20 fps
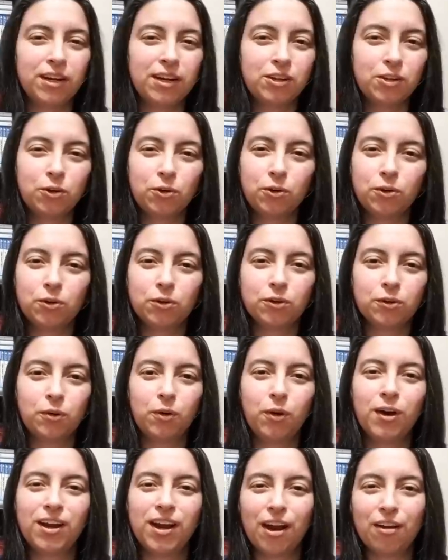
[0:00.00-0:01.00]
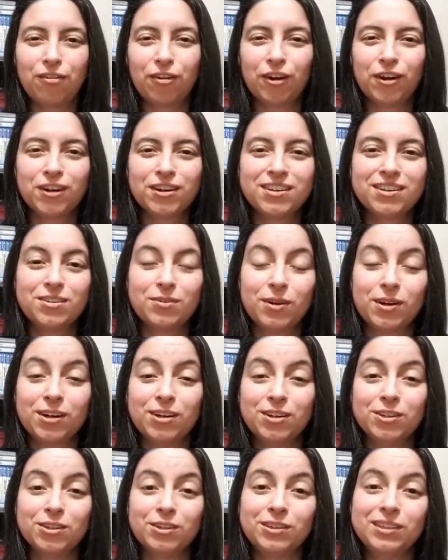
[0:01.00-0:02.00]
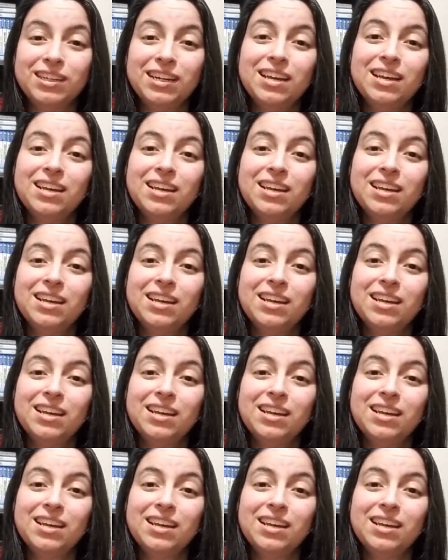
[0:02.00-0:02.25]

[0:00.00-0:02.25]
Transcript: find gold or whatever you want to do.